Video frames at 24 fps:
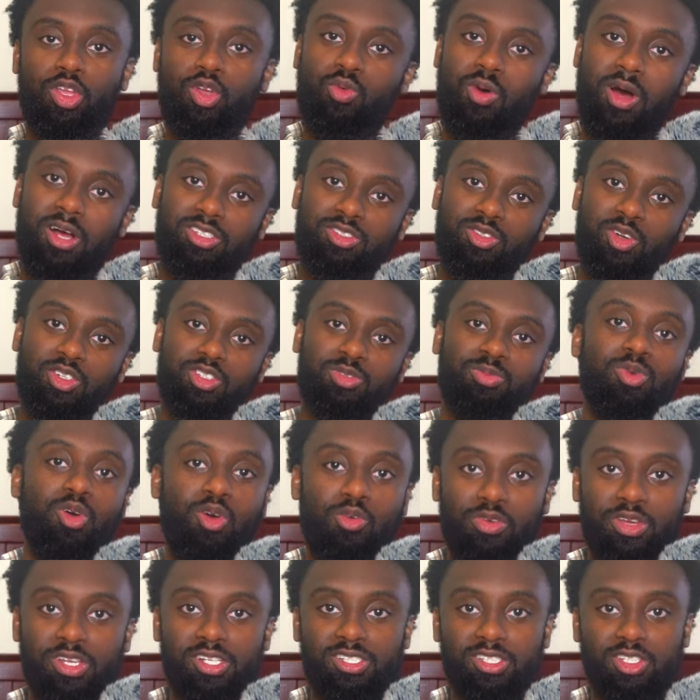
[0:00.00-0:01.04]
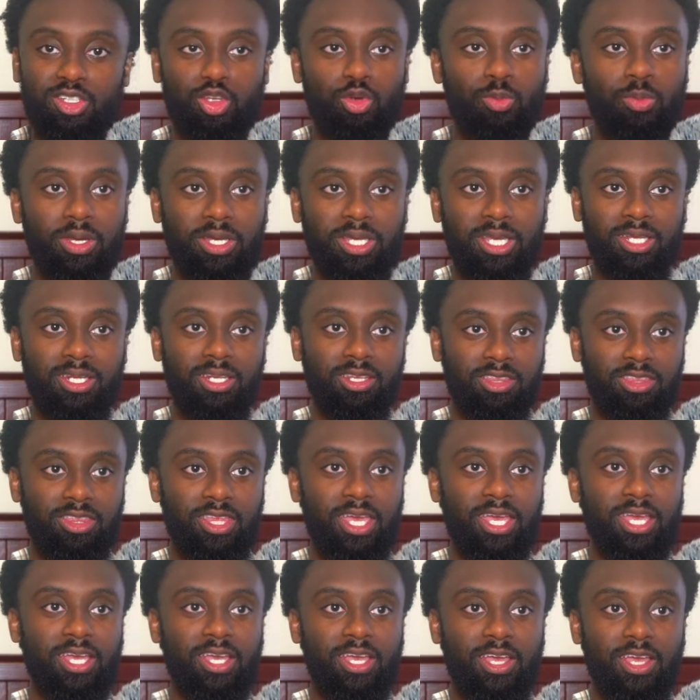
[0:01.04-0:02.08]
you watch those movies, you begin to
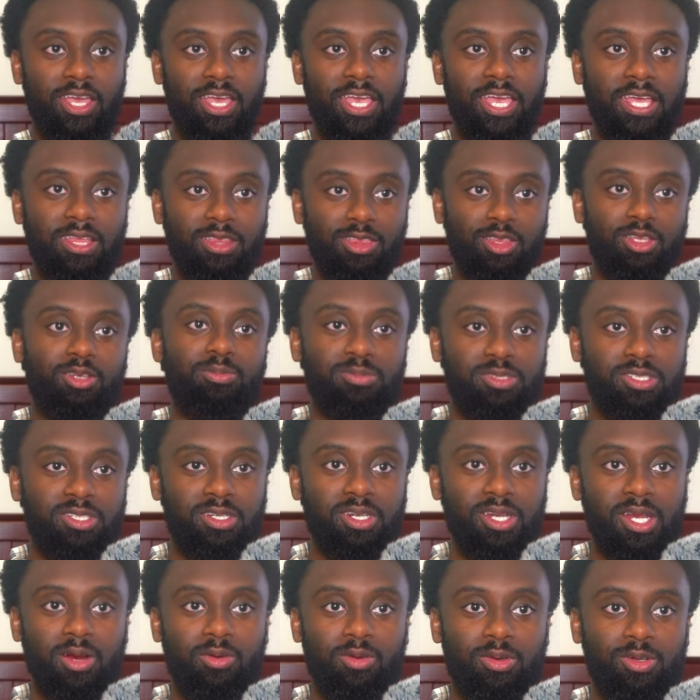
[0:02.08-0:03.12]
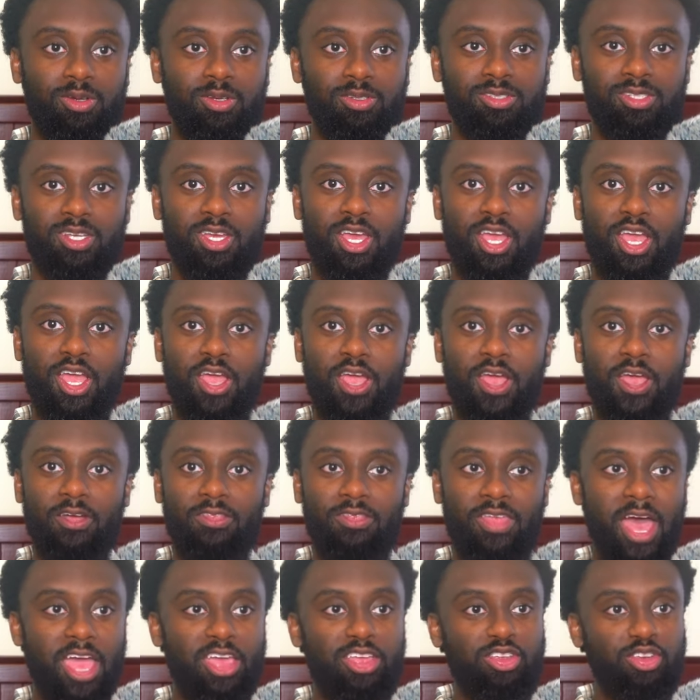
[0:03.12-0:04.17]
think in them scenarios
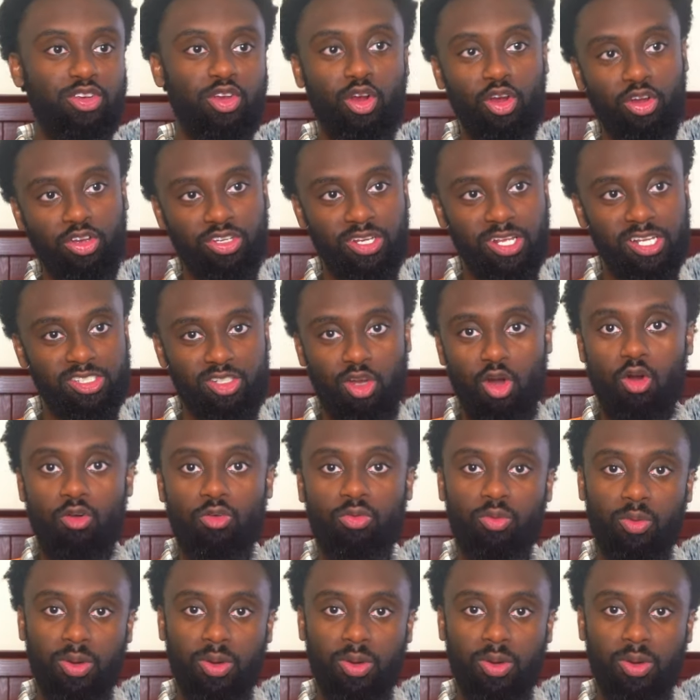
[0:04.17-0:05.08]
that it's over